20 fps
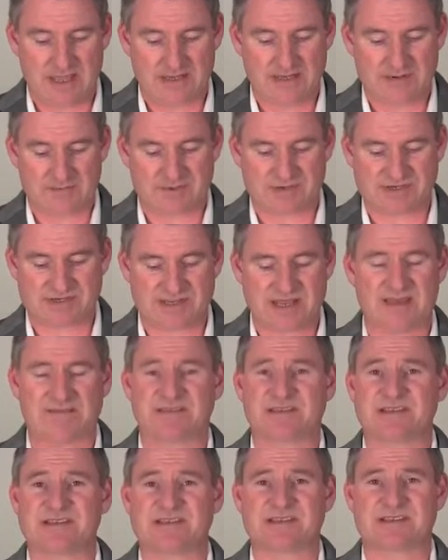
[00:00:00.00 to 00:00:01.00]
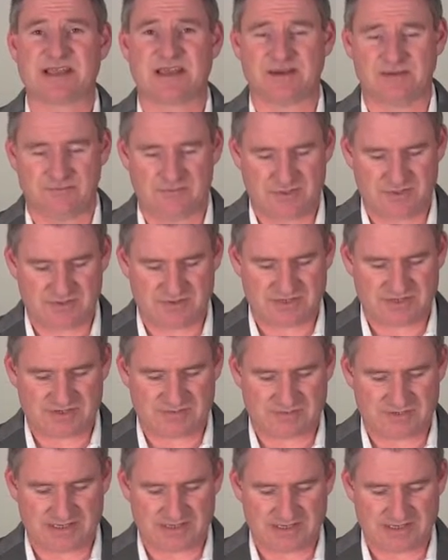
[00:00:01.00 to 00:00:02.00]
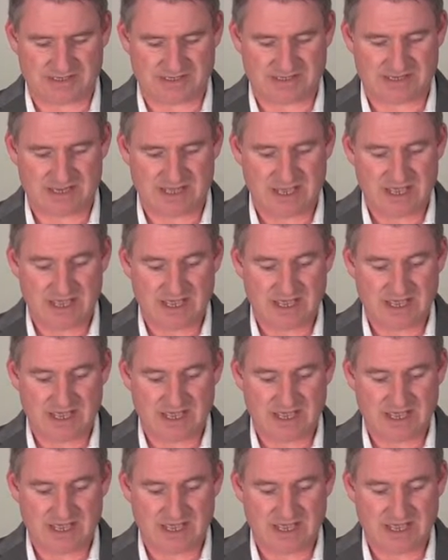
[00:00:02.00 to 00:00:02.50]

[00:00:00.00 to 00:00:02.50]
Number seven, sudden mood swings.